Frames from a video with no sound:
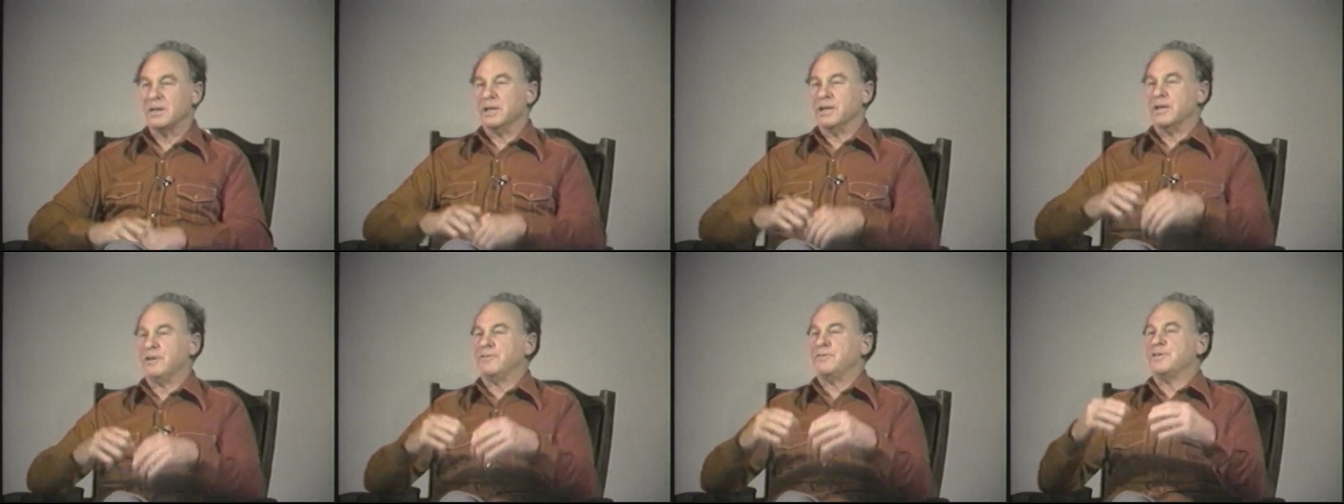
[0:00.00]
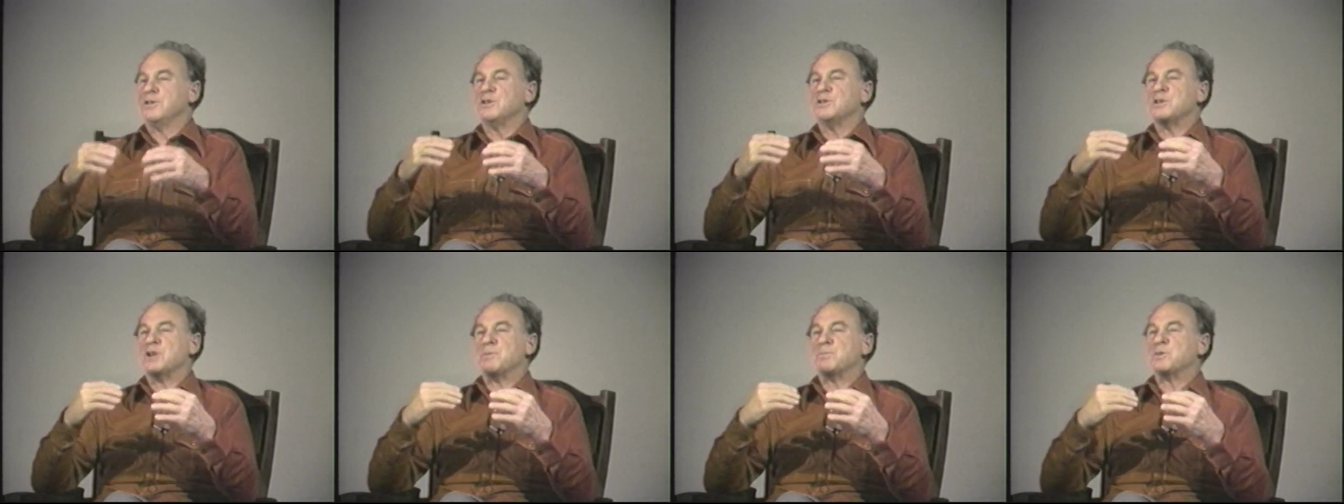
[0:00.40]
It
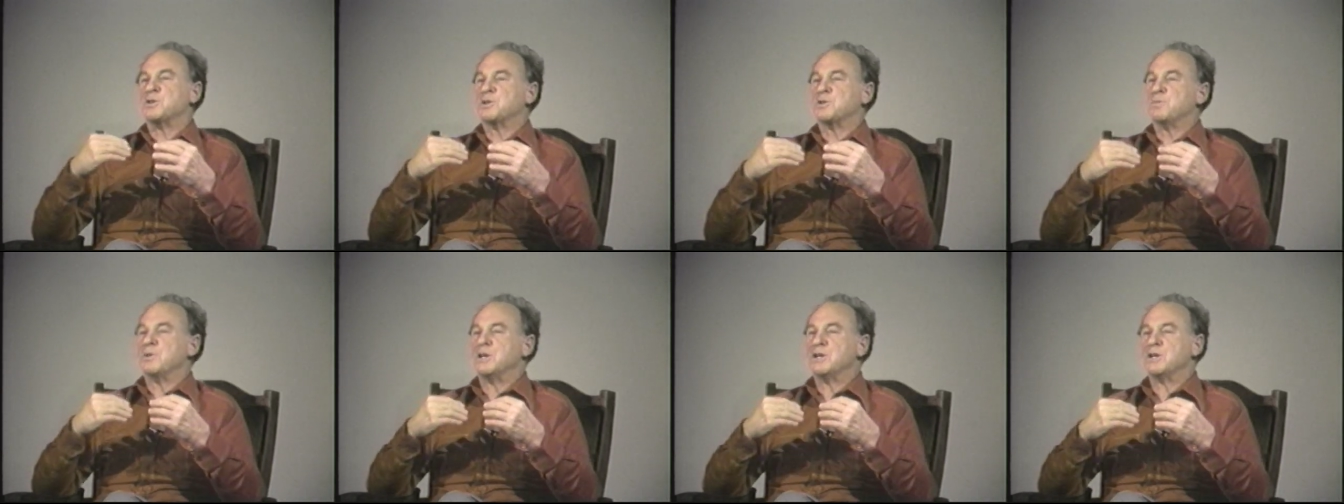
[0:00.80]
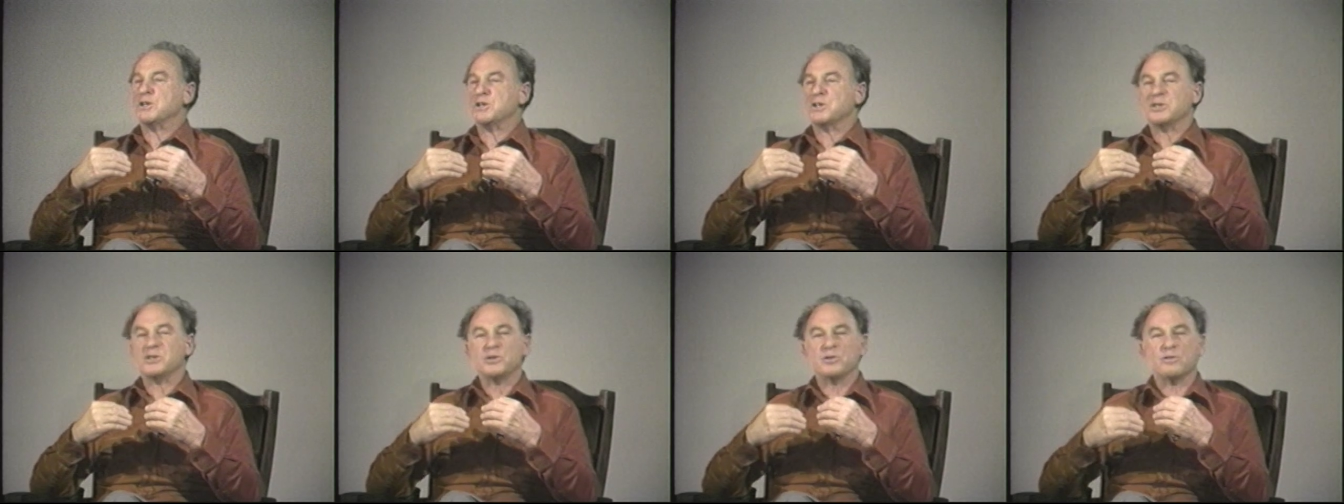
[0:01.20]
fills up a
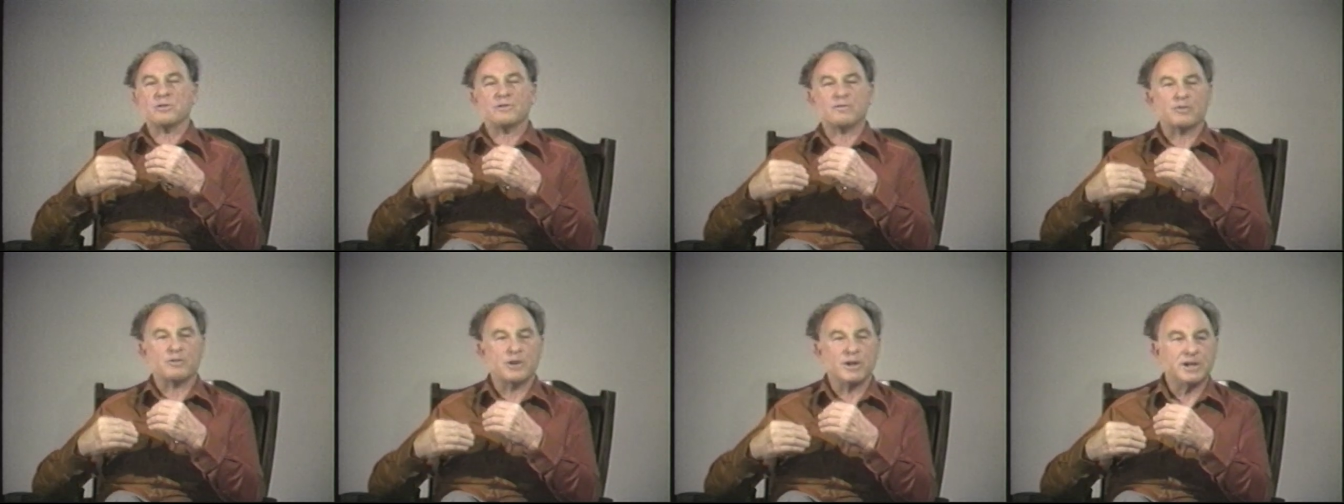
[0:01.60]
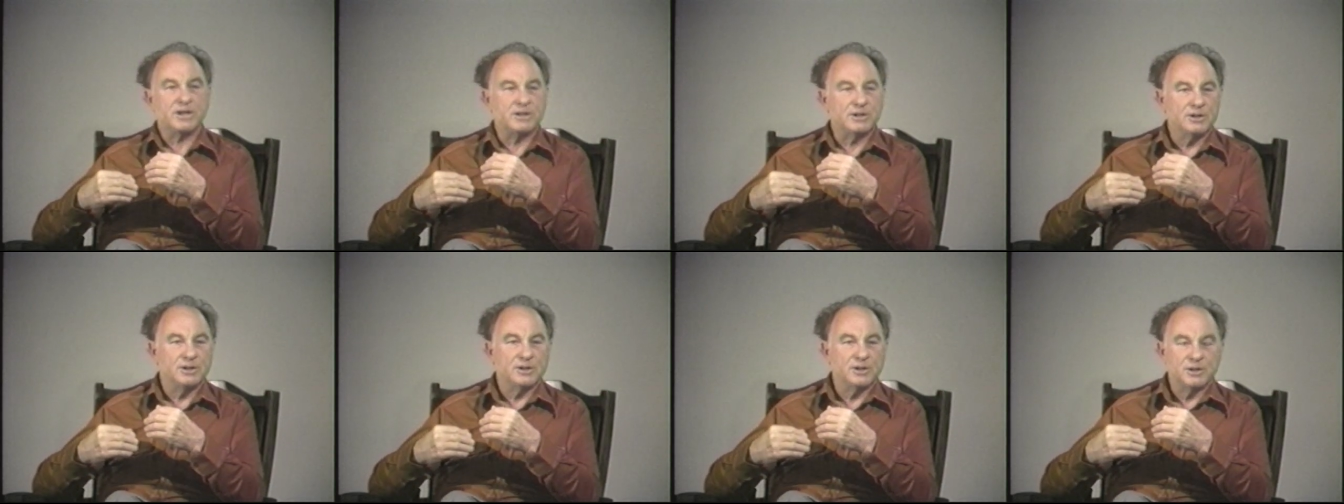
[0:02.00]
space that you're
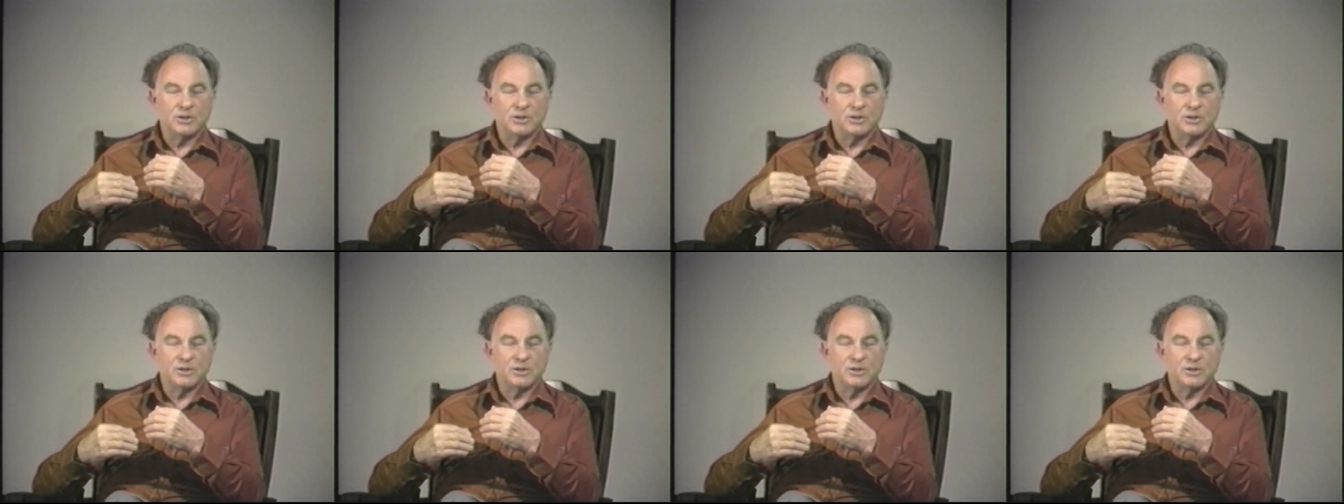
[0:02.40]
afraid